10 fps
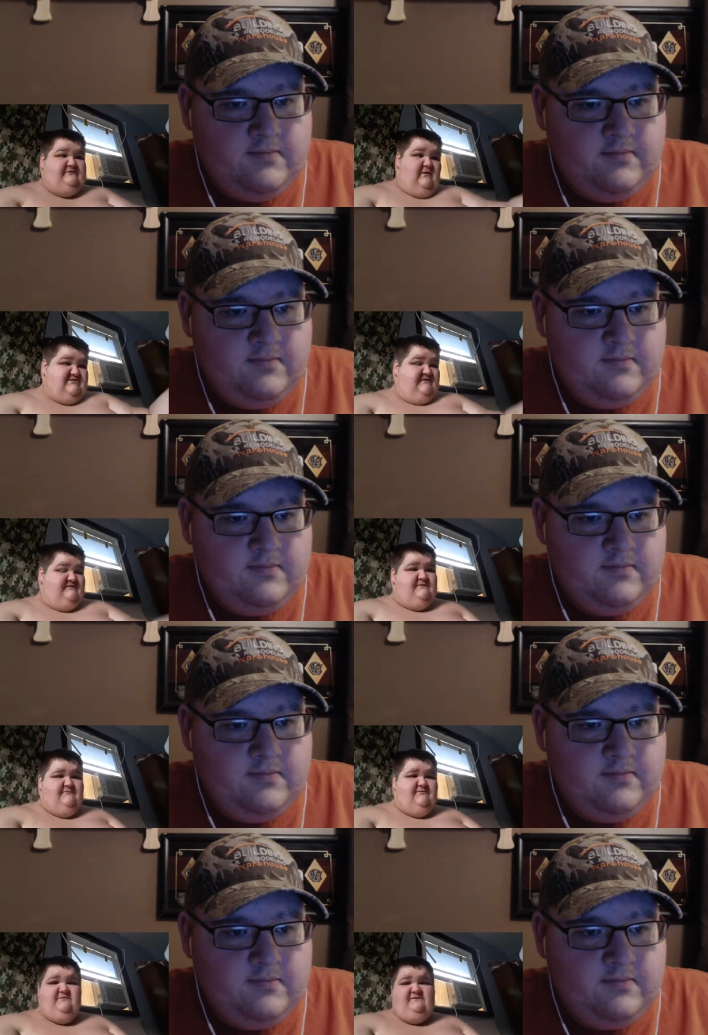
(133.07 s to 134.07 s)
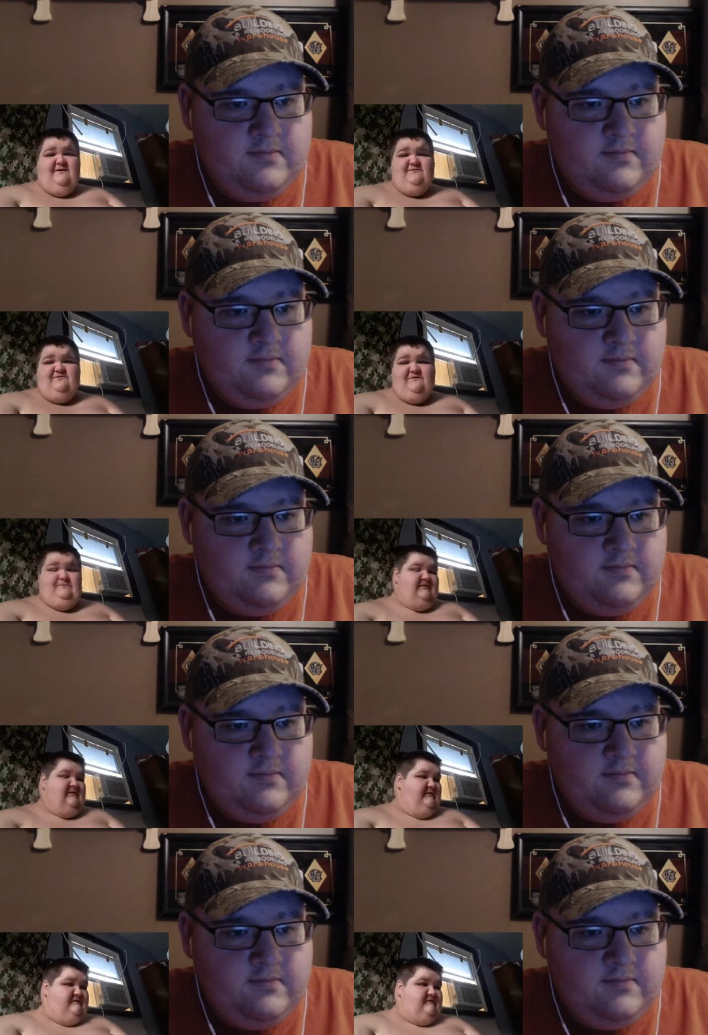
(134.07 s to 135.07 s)
Speaker 1: want to change the number to this house phone
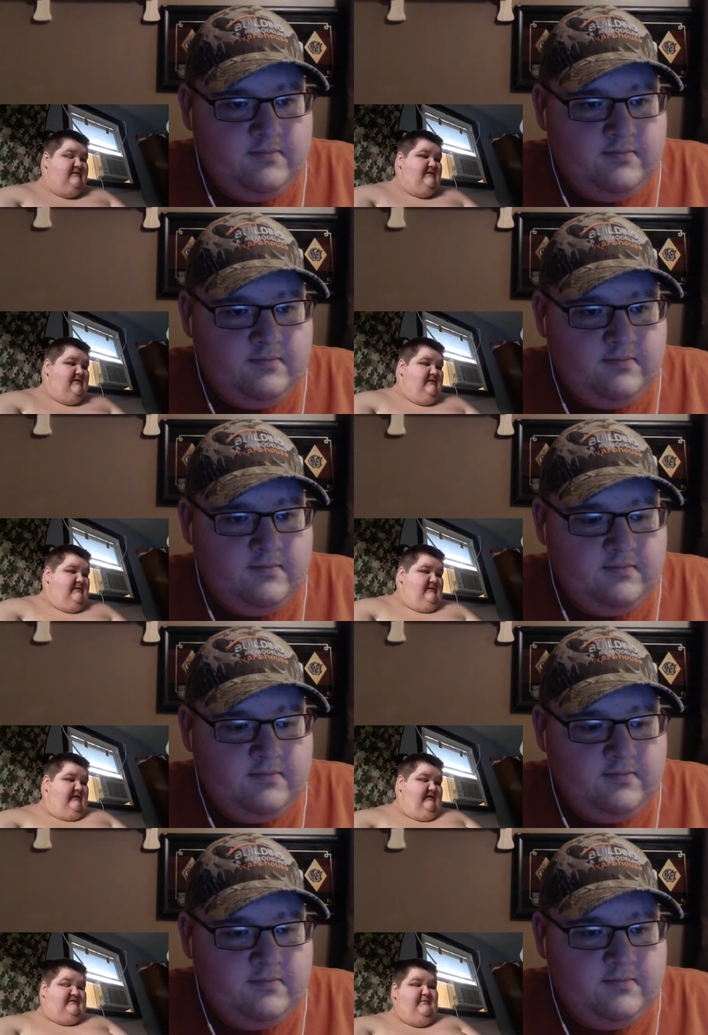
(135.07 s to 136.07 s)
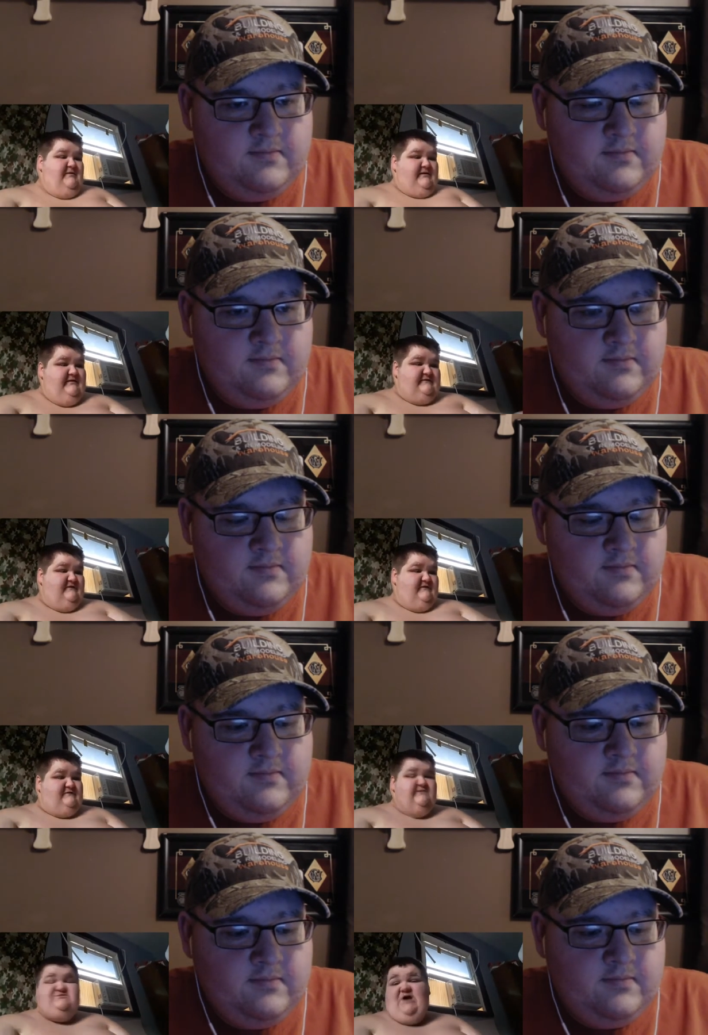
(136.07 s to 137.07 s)
because it's been here since
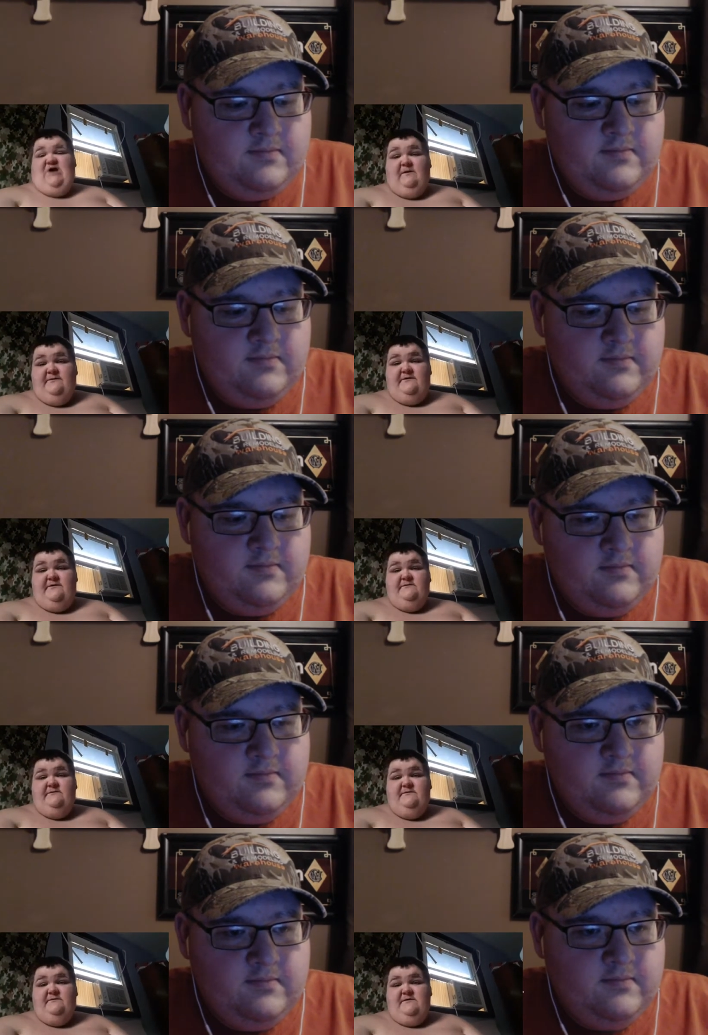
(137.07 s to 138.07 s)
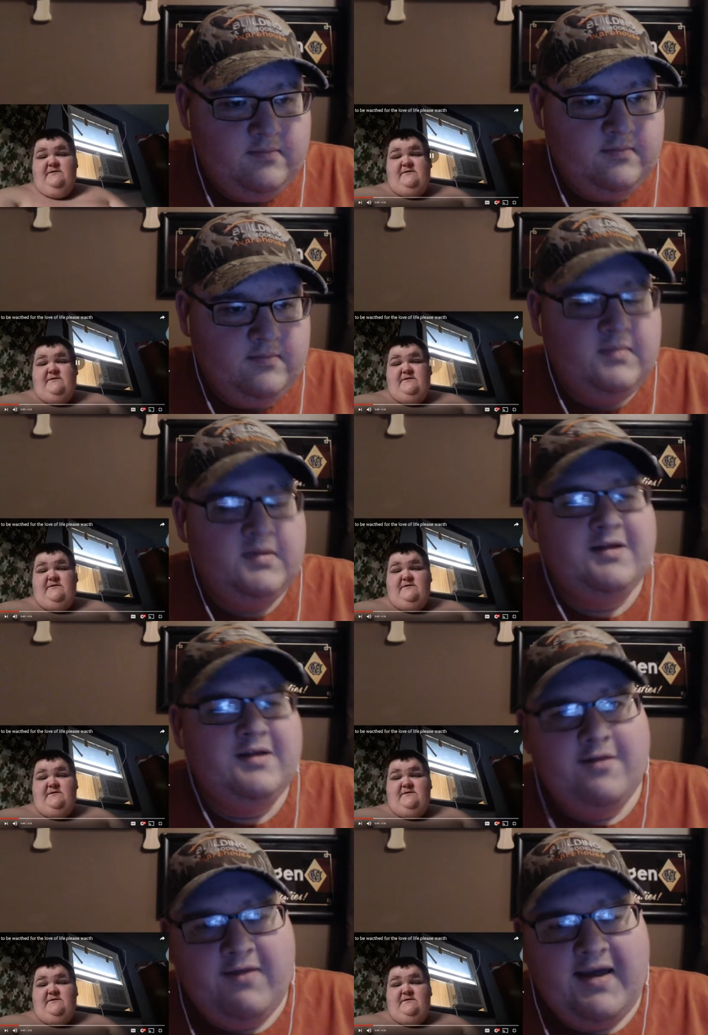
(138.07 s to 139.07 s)
her childhood.
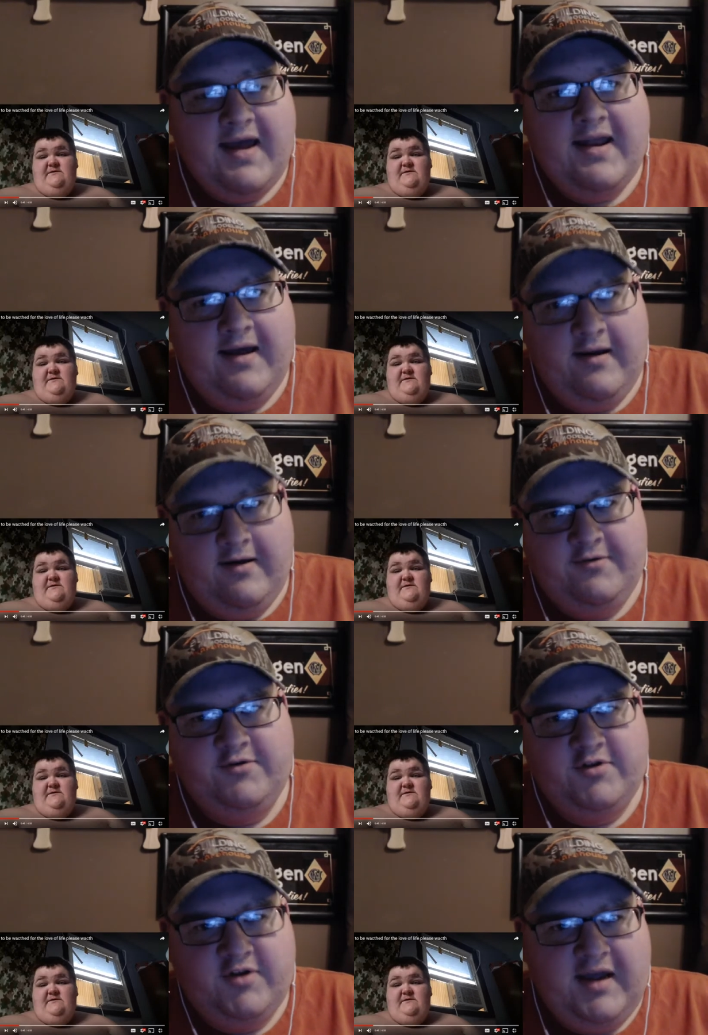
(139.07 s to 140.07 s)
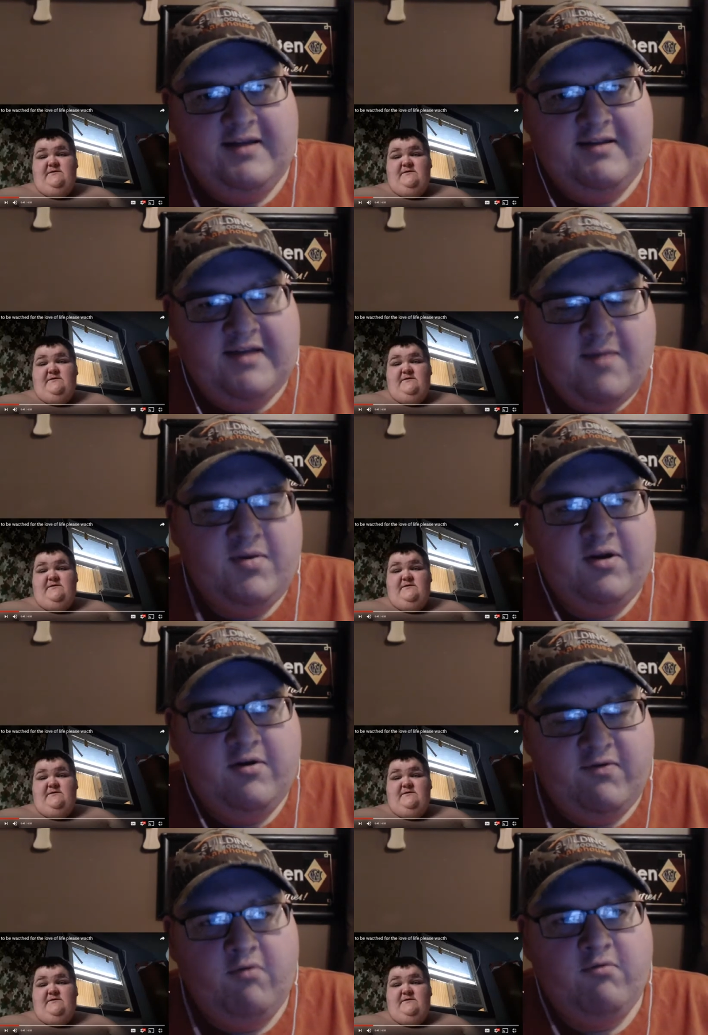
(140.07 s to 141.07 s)
Speaker 2: That I understand. Keeping
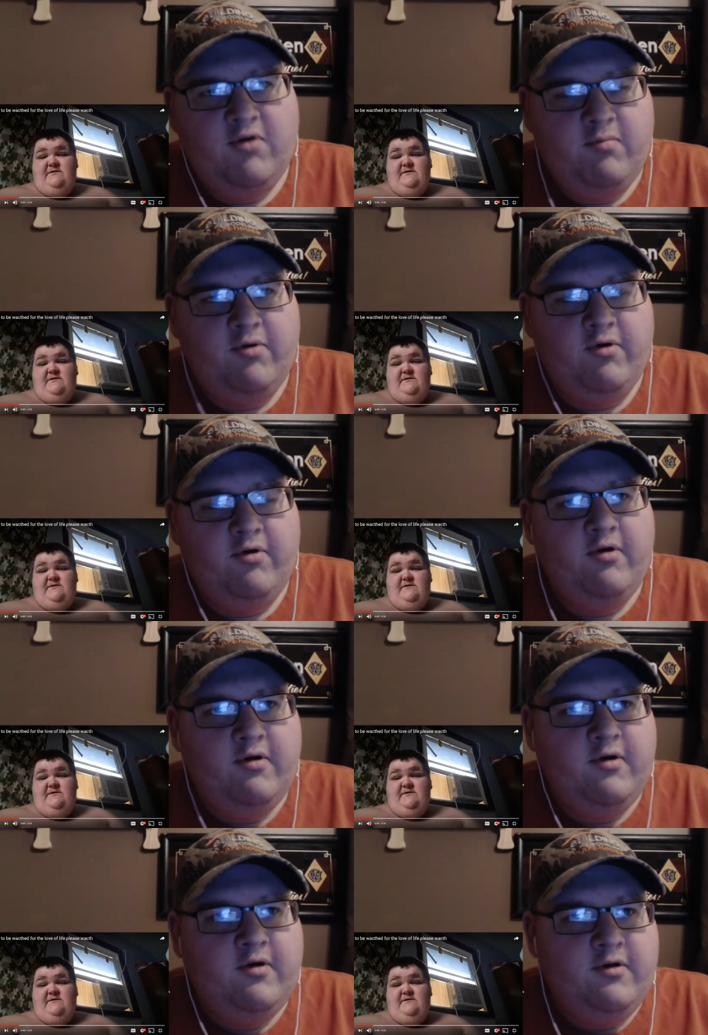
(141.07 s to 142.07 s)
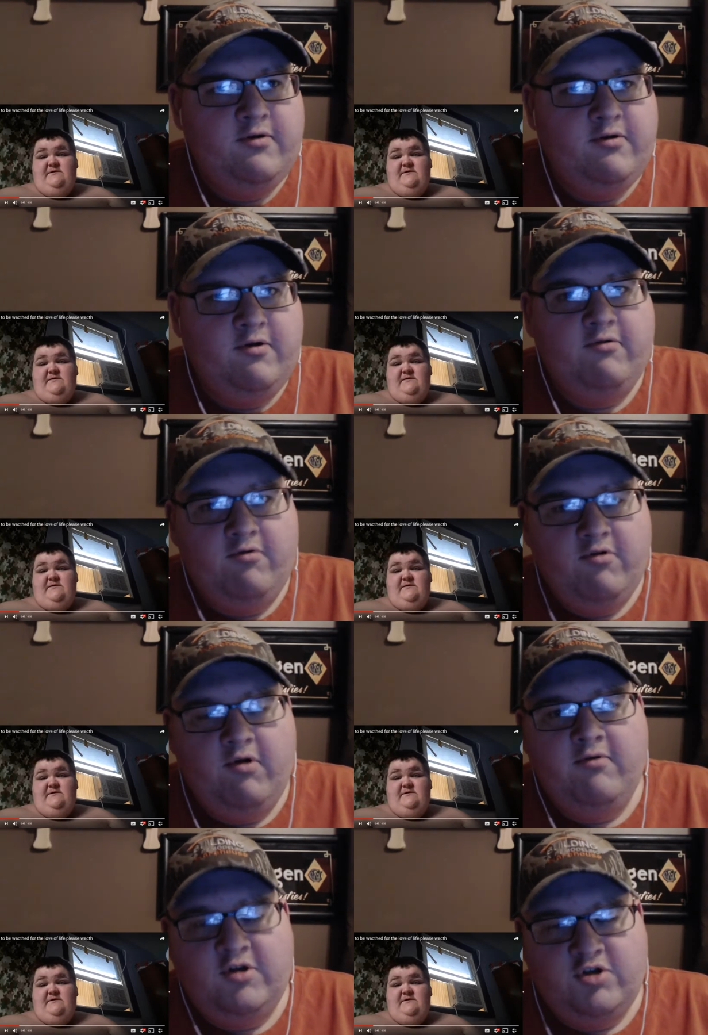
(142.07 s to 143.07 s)
your phone number, you know, you
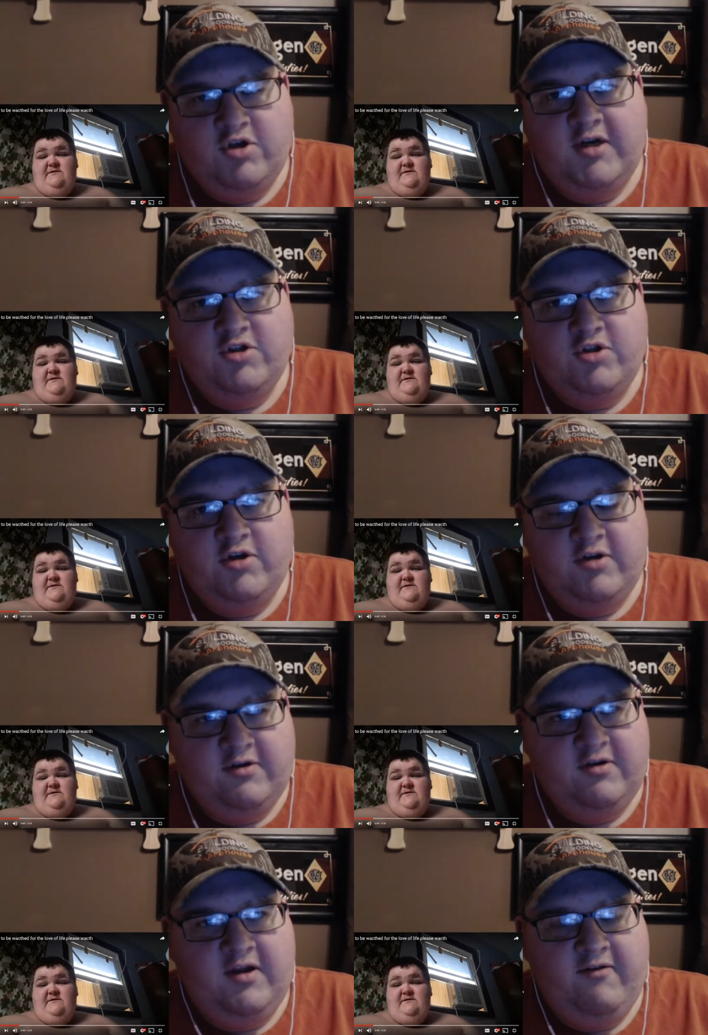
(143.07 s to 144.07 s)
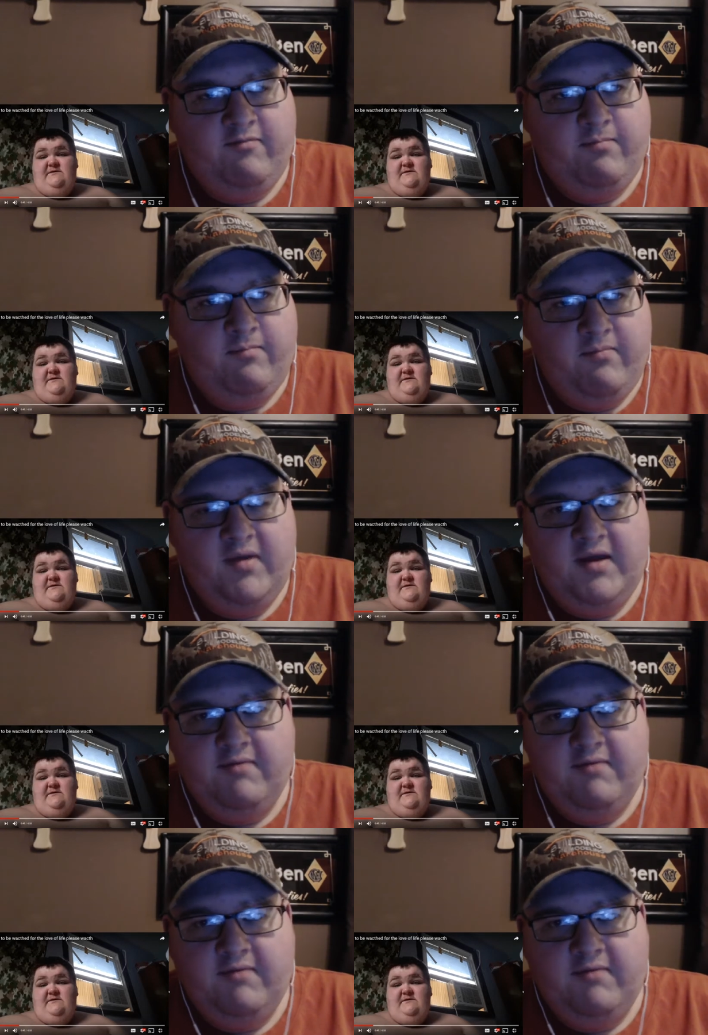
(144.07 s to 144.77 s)
don't want to change it because it was, it